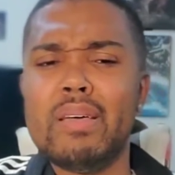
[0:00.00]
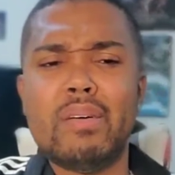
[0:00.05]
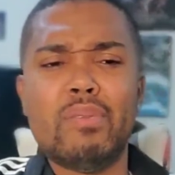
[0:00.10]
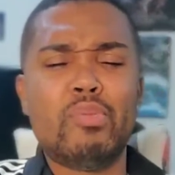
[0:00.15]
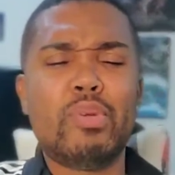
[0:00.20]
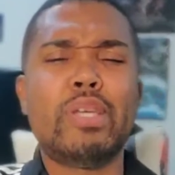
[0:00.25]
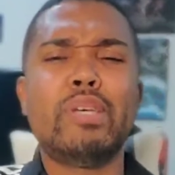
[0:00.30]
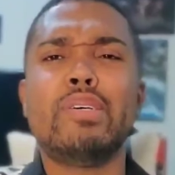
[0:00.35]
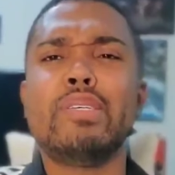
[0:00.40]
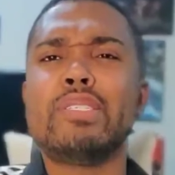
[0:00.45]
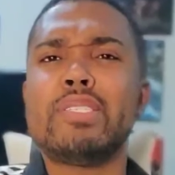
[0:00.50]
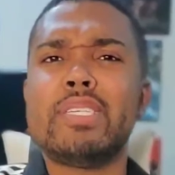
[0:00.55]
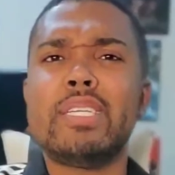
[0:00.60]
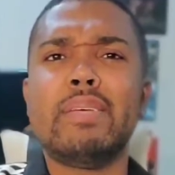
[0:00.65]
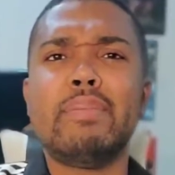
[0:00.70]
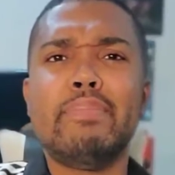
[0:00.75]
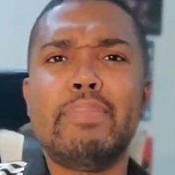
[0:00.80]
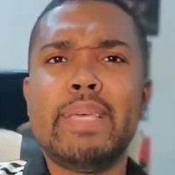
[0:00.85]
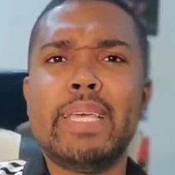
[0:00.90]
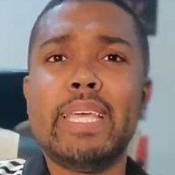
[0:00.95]
Reels
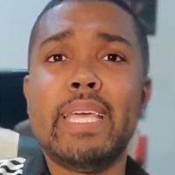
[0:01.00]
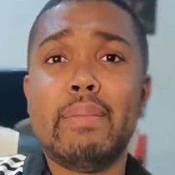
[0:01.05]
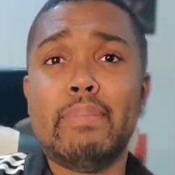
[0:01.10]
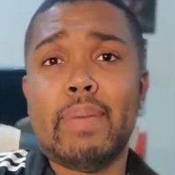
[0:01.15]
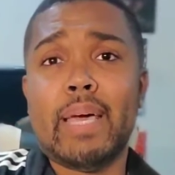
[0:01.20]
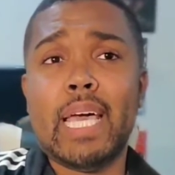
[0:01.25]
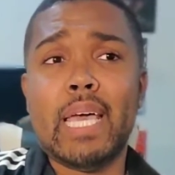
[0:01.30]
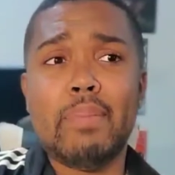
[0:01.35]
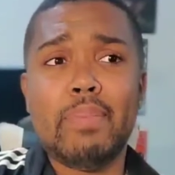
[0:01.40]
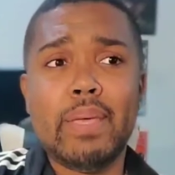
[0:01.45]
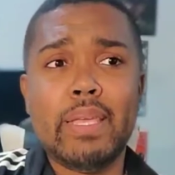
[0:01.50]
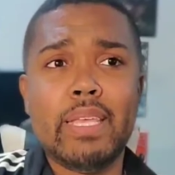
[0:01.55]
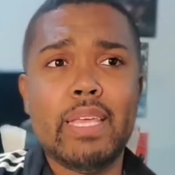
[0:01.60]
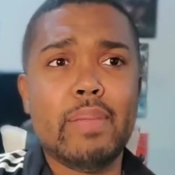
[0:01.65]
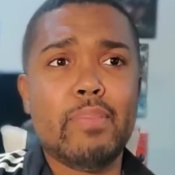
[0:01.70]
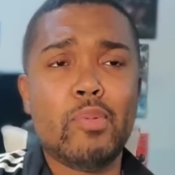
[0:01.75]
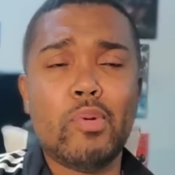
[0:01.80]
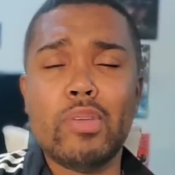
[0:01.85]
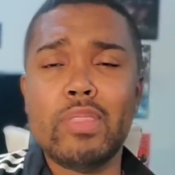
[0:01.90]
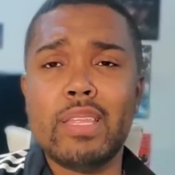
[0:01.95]
shouldn't be, in my opinion,
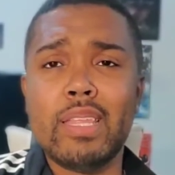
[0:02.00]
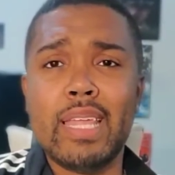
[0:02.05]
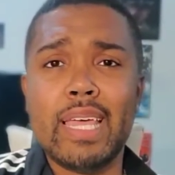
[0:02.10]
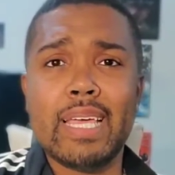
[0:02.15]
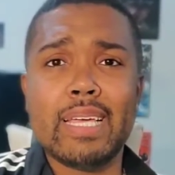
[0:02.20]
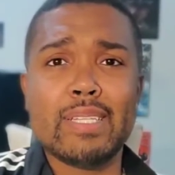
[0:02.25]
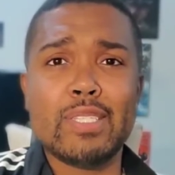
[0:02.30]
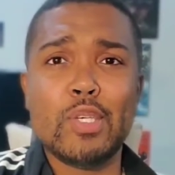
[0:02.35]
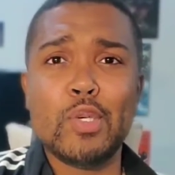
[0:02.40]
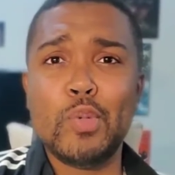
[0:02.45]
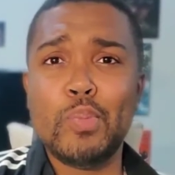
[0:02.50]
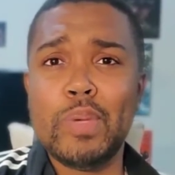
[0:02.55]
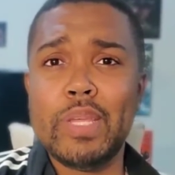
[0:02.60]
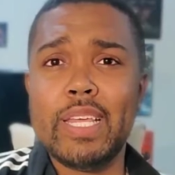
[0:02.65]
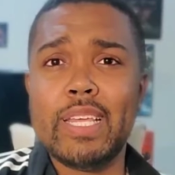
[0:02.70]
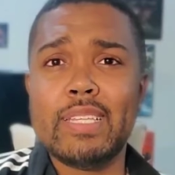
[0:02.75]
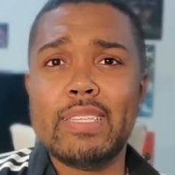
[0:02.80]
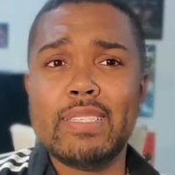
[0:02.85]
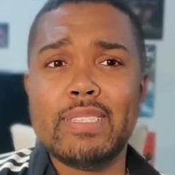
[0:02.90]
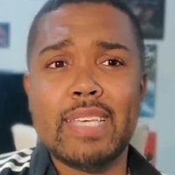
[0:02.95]
more than like 2
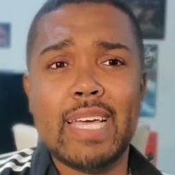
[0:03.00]
minutes.